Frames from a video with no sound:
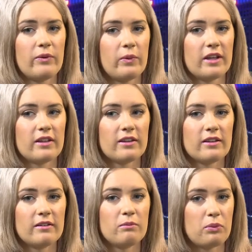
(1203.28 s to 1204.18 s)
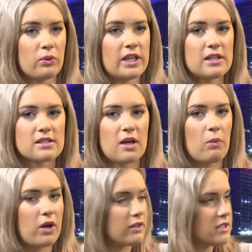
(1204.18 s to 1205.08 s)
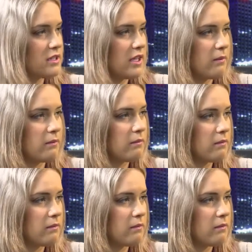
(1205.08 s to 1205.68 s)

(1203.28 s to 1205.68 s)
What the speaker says: with bullying someone to them.